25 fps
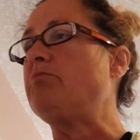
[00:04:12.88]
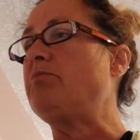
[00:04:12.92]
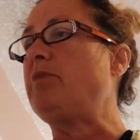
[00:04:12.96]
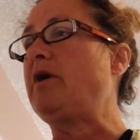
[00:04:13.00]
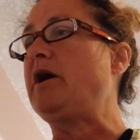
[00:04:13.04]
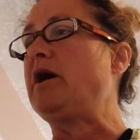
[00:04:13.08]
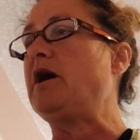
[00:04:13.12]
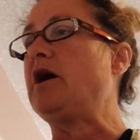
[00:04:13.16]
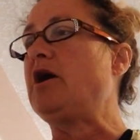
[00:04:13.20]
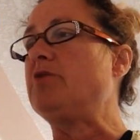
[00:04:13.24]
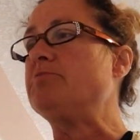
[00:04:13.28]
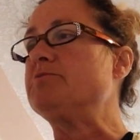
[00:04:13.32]

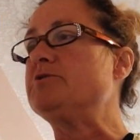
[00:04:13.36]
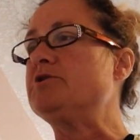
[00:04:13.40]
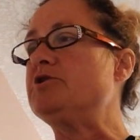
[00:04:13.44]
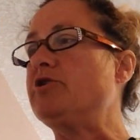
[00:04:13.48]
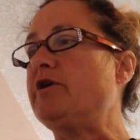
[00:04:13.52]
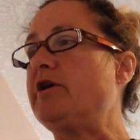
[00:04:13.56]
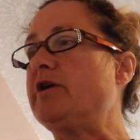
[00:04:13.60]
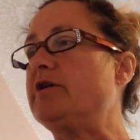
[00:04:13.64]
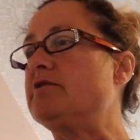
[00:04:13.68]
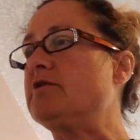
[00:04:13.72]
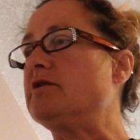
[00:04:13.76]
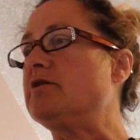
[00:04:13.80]
may help
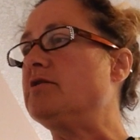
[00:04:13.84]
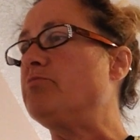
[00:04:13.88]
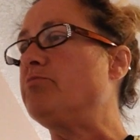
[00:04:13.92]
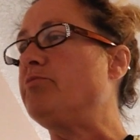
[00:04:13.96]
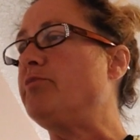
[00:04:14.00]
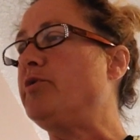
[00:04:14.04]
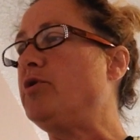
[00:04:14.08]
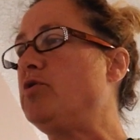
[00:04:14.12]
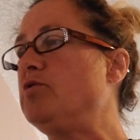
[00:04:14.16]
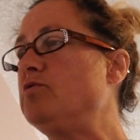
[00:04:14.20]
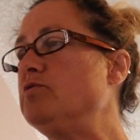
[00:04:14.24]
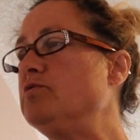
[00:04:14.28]
strengthen
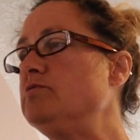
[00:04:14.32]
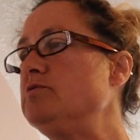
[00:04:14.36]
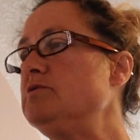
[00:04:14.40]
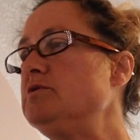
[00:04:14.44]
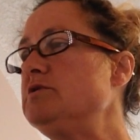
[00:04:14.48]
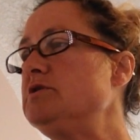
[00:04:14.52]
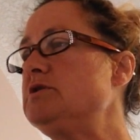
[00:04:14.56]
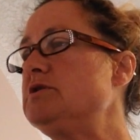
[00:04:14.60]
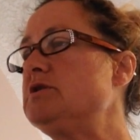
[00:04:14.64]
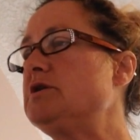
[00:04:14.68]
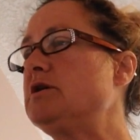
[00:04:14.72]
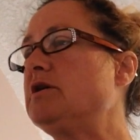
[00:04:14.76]

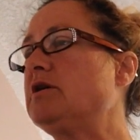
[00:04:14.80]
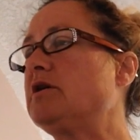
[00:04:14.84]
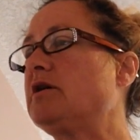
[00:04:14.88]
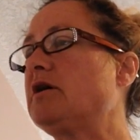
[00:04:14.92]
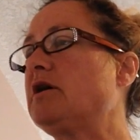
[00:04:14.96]
bones.